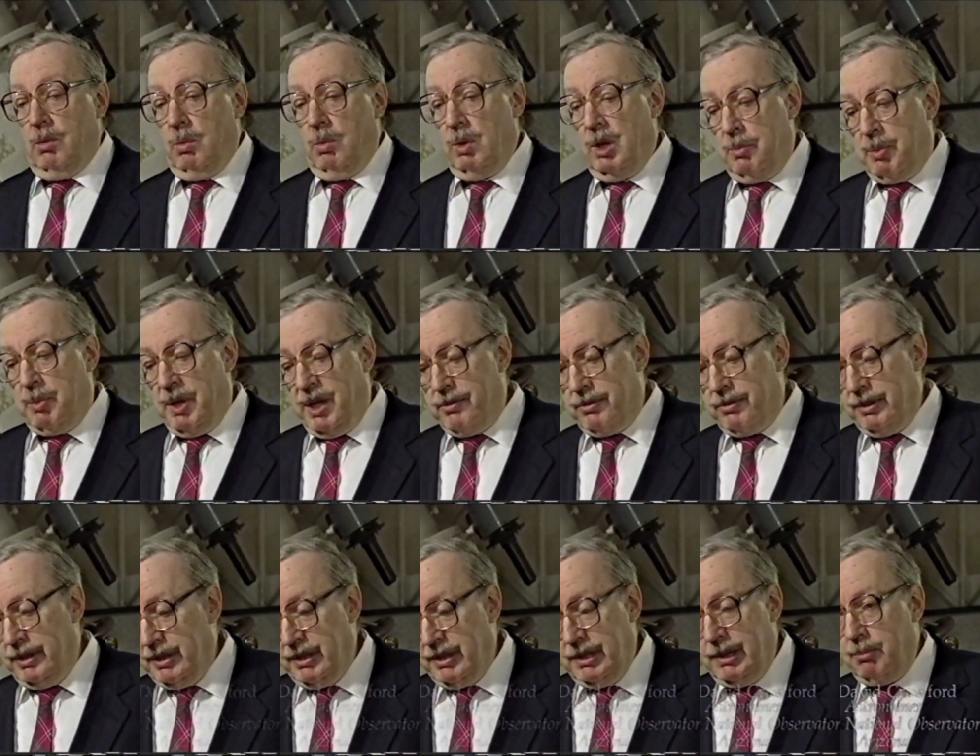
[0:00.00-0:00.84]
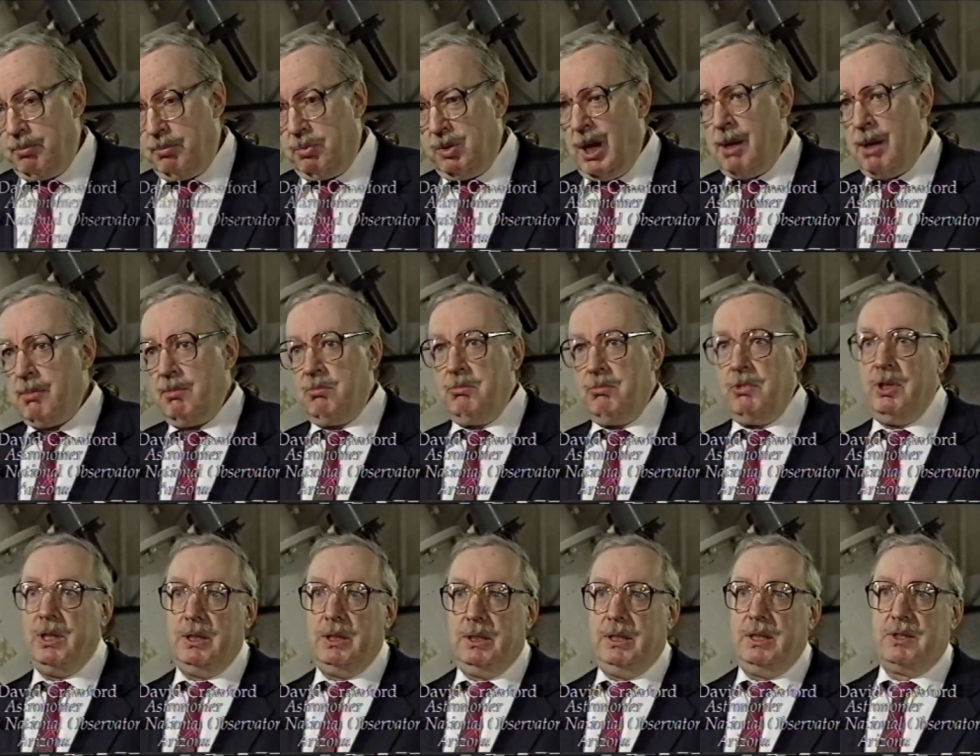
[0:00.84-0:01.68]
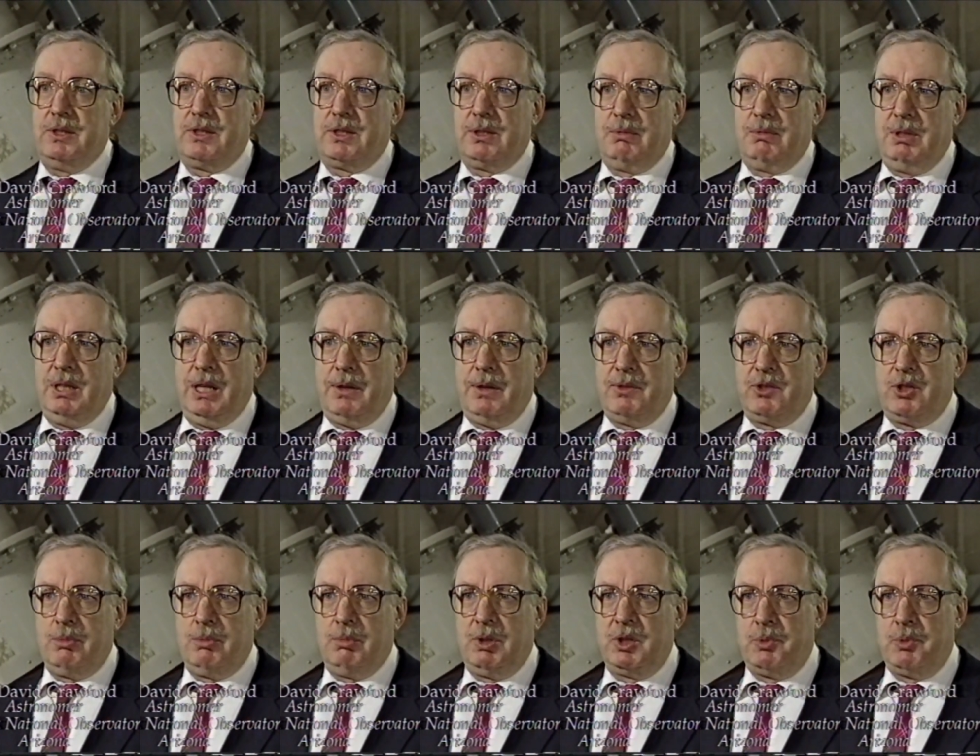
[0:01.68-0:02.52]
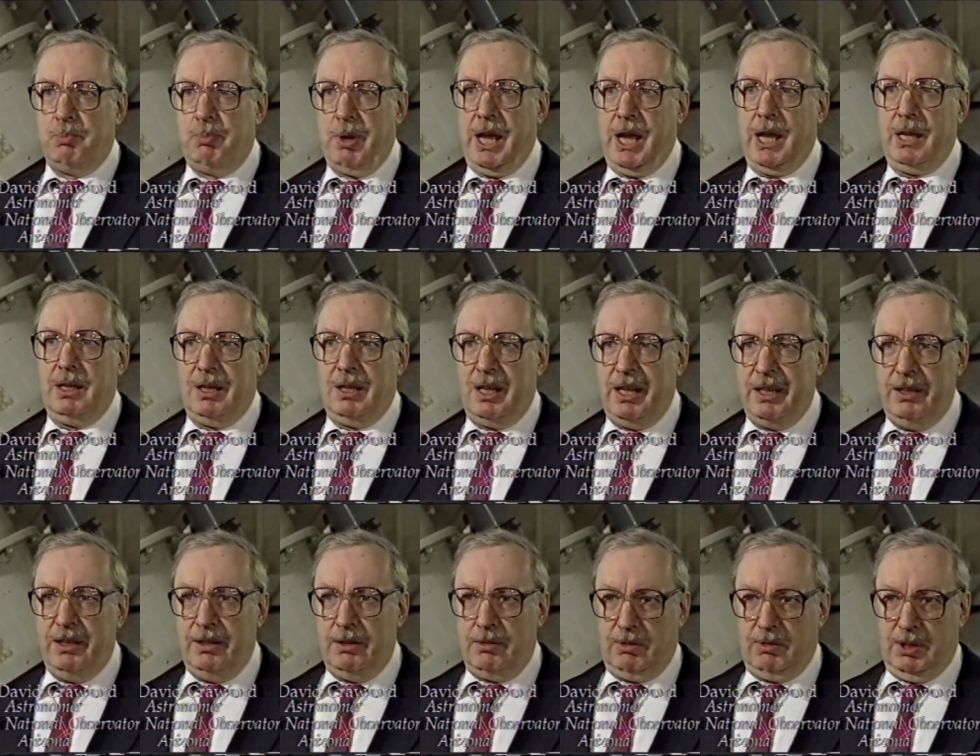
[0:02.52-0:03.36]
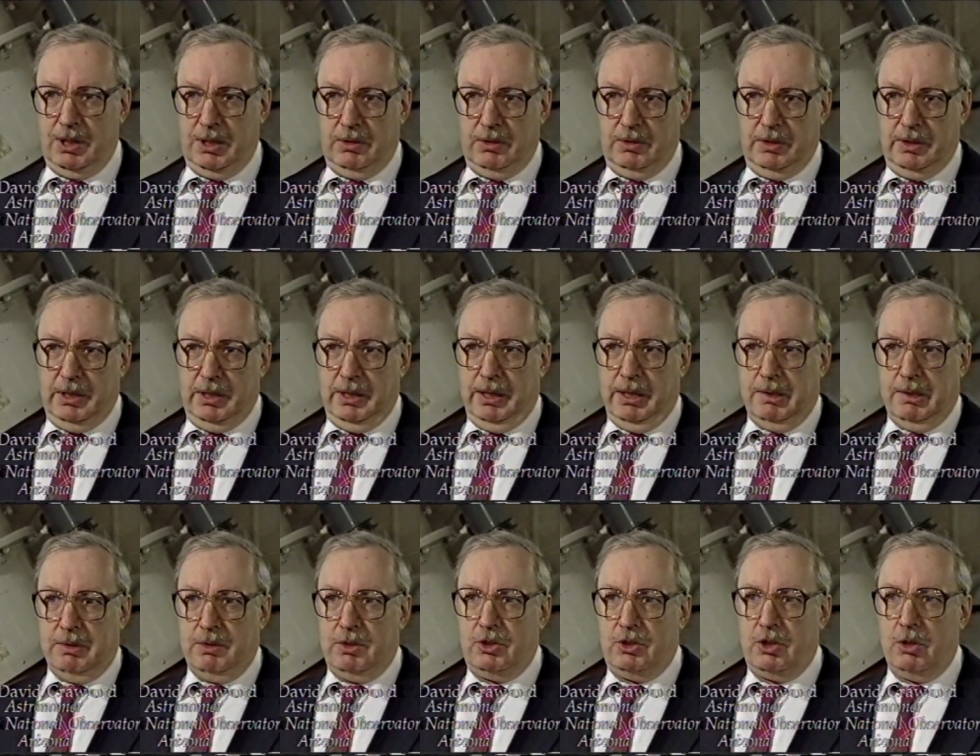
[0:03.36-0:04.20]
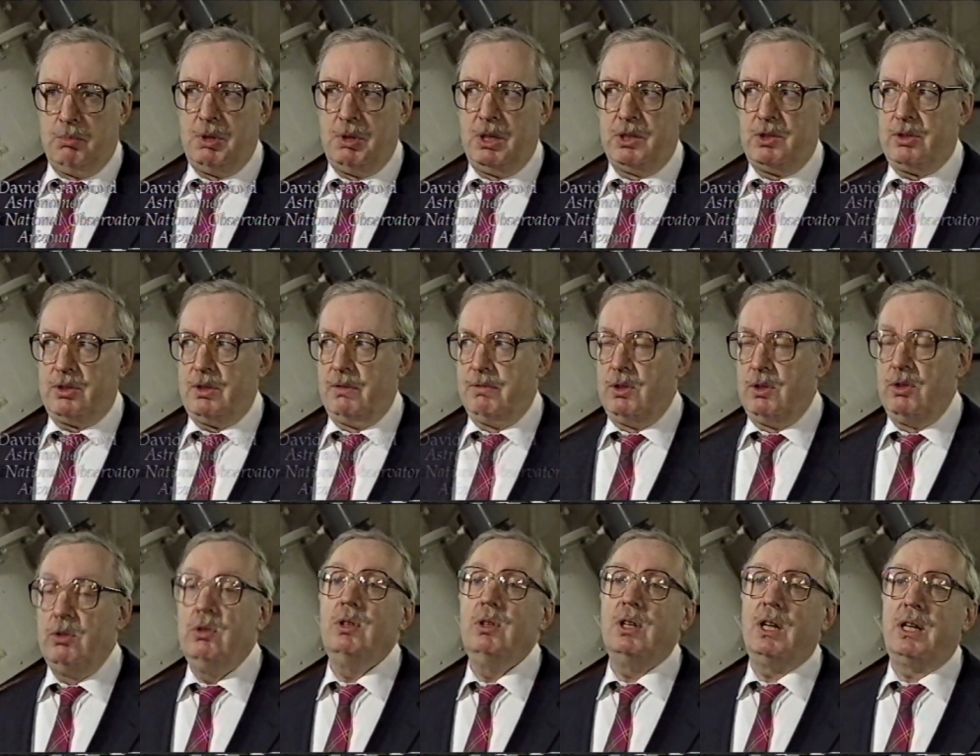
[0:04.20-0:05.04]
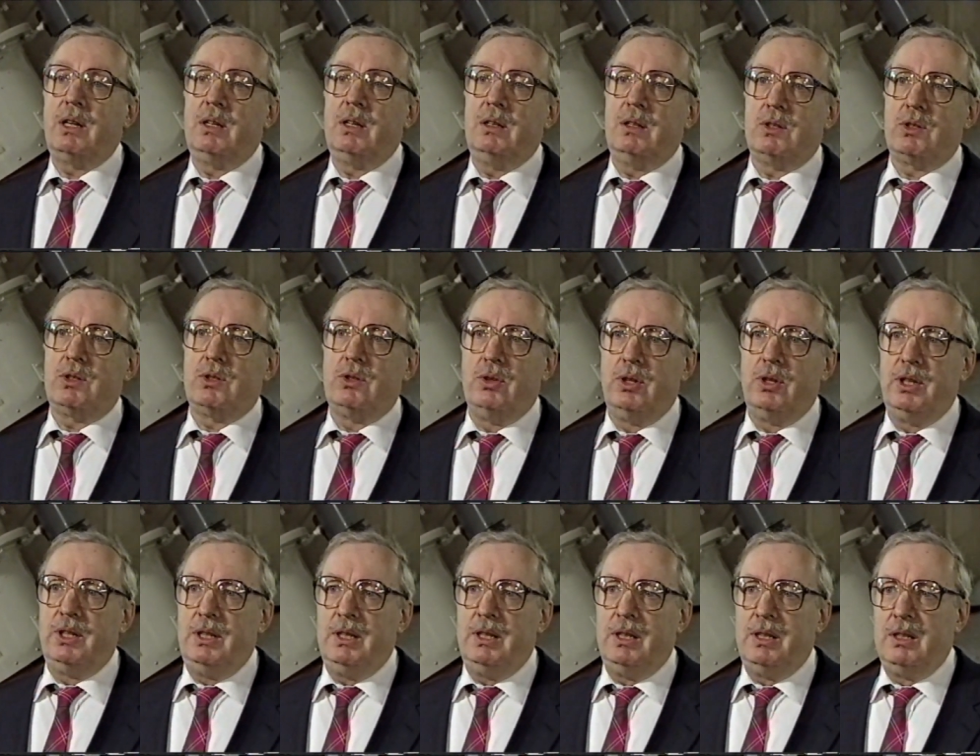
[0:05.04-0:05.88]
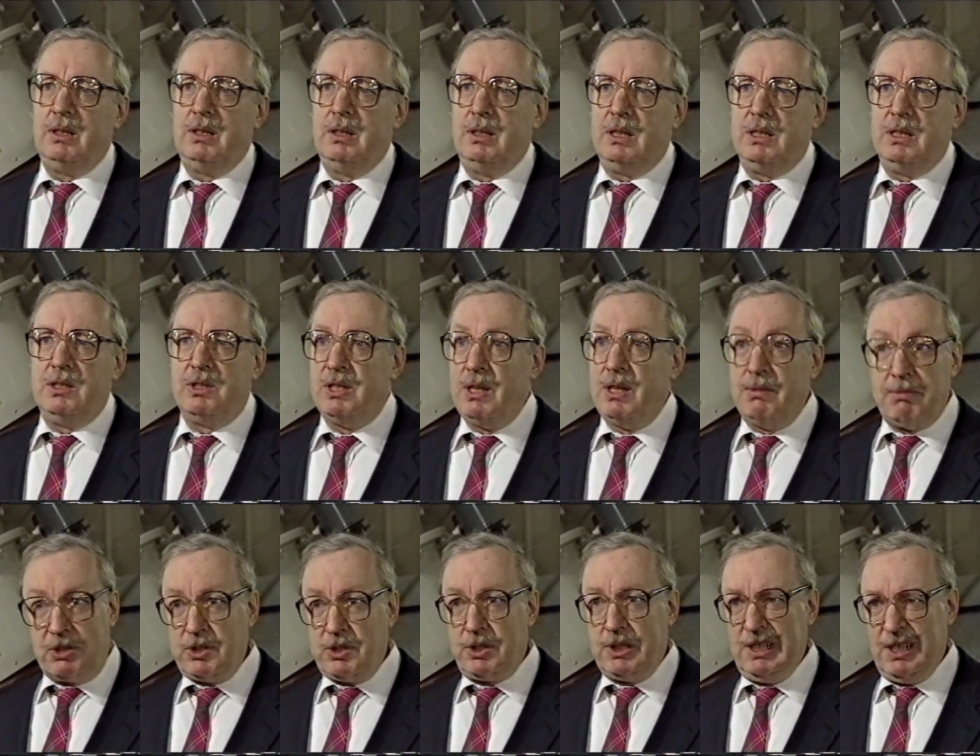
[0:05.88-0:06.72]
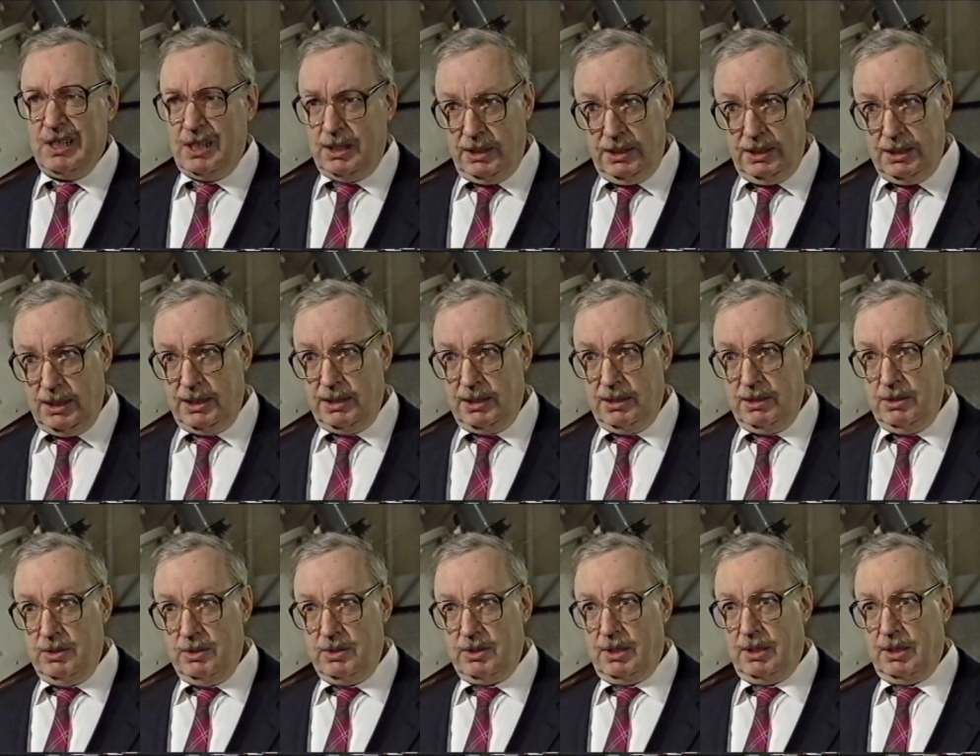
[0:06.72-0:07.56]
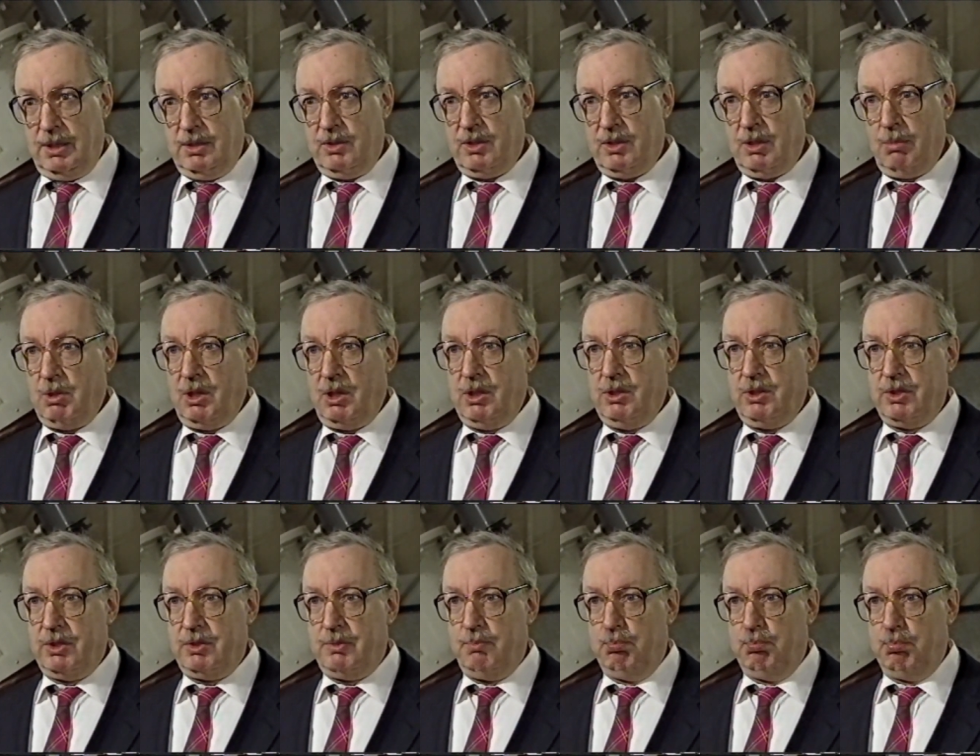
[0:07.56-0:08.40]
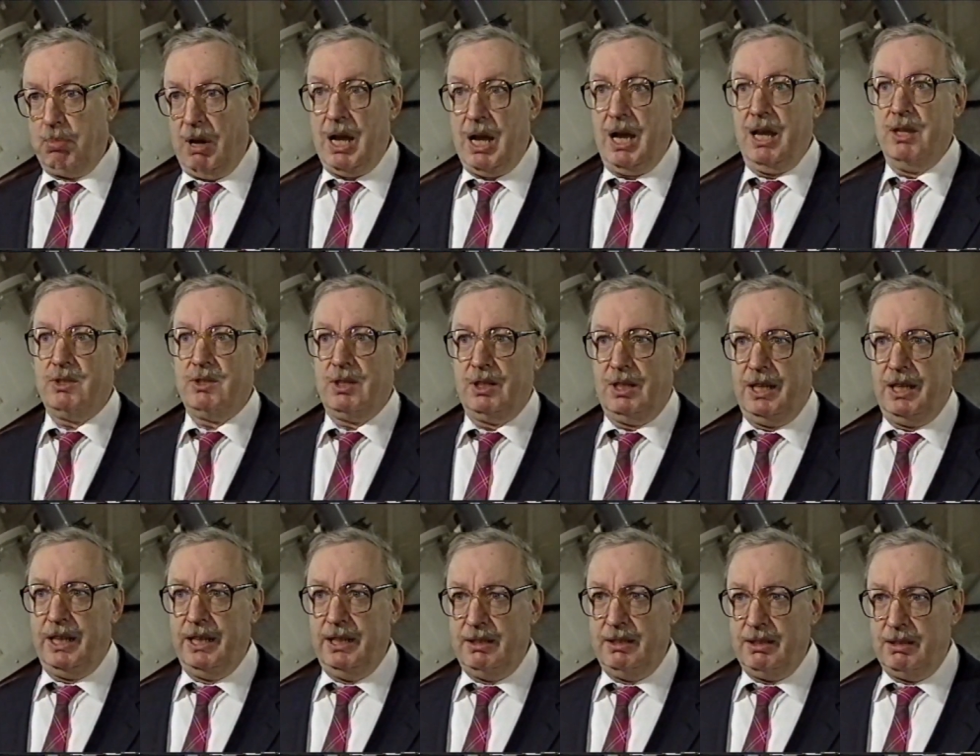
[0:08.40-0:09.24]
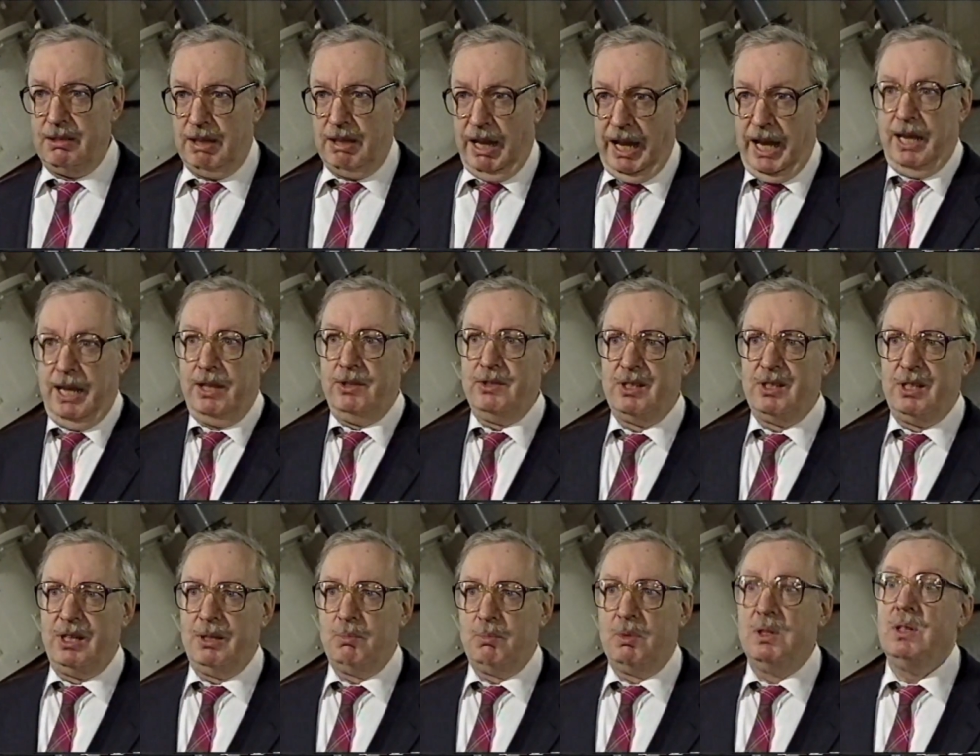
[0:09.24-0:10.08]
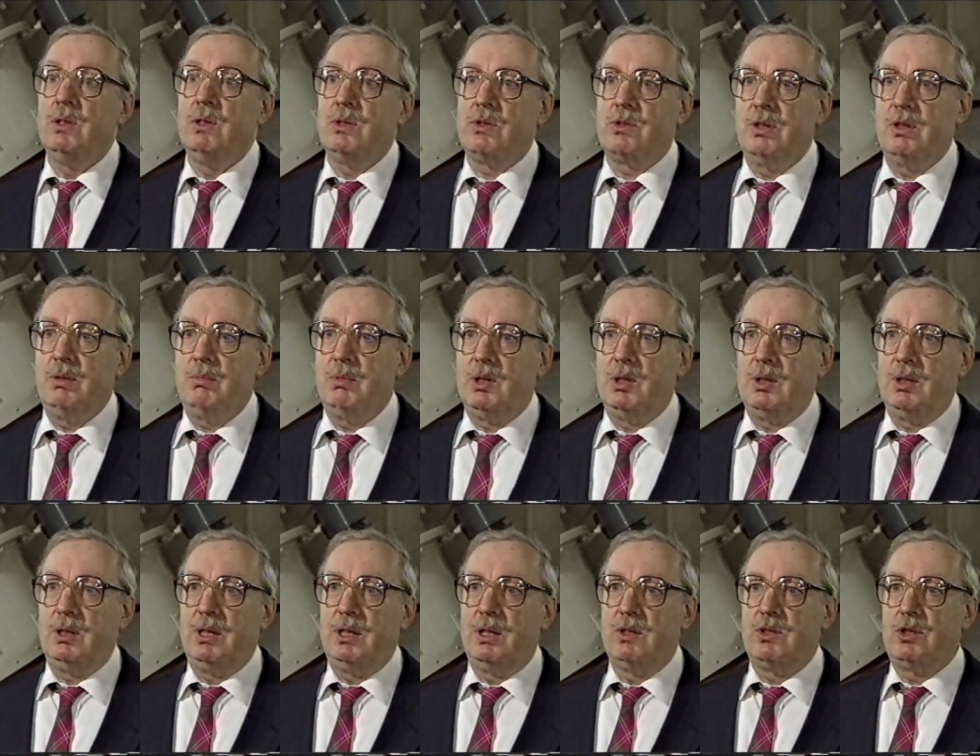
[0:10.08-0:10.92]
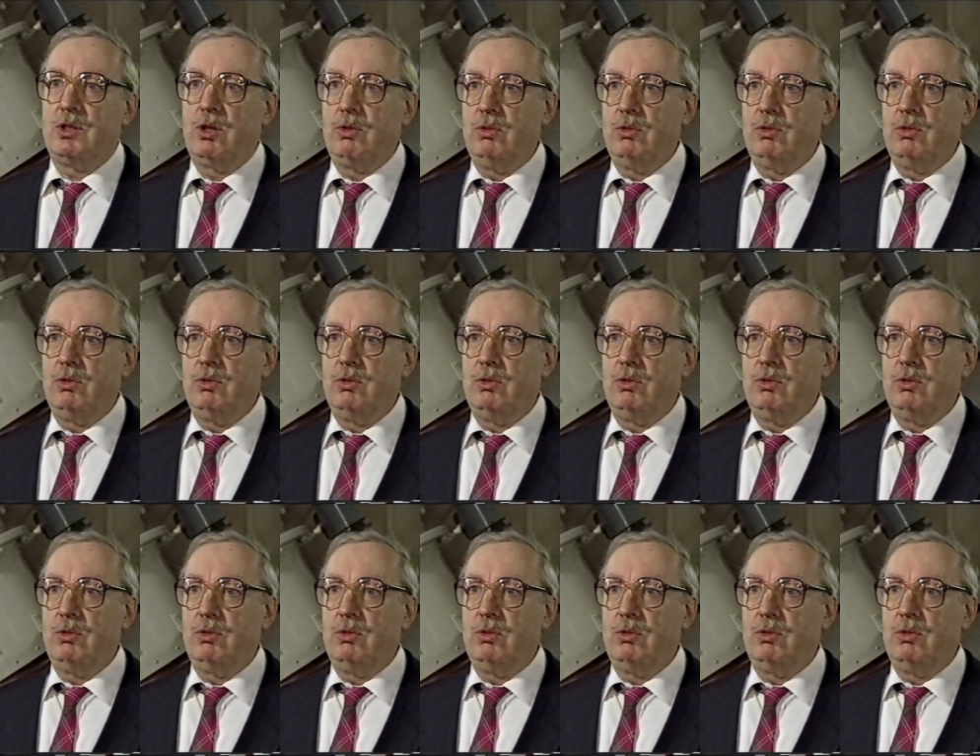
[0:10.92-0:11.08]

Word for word: Well, Patrick, the problem really is that we have so much bad lighting around, and so much of the new lighting that's going in has never seen any lighting design. Somebody just buys a light and hangs it up indiscriminately, and so